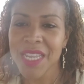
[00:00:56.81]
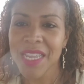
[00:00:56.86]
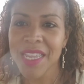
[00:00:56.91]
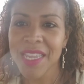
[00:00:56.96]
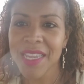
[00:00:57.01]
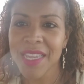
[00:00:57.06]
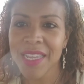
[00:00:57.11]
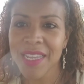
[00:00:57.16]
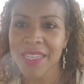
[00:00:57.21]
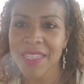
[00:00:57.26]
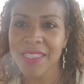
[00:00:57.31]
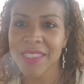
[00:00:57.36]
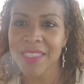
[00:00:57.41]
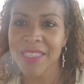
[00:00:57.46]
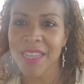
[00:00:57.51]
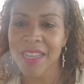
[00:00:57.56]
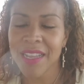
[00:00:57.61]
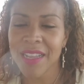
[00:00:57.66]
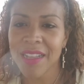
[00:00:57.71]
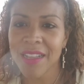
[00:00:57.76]
And
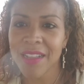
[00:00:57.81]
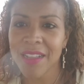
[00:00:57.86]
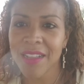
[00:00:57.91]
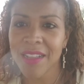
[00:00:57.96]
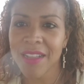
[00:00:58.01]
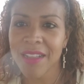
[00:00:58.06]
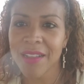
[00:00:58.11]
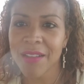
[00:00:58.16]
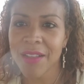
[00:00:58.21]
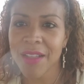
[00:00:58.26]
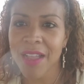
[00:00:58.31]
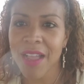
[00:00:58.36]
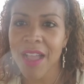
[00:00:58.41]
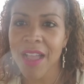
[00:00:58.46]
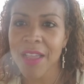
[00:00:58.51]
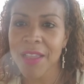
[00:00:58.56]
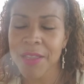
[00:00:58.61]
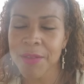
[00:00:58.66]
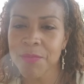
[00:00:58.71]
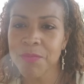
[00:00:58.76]
I
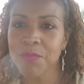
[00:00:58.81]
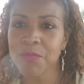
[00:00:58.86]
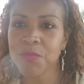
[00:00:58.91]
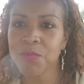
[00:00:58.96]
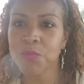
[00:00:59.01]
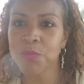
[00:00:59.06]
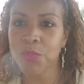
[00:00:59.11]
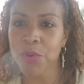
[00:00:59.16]
am